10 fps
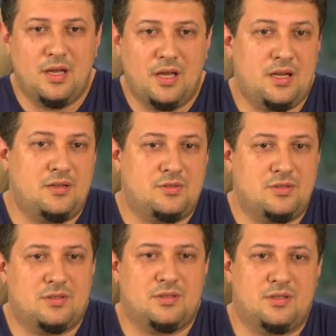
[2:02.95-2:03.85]
And
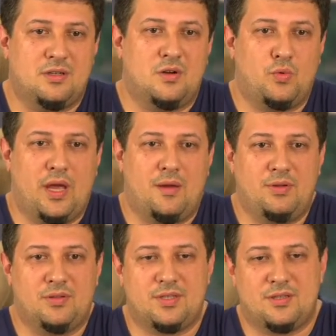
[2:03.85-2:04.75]
we are
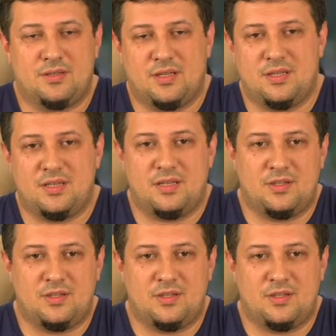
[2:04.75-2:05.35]
building a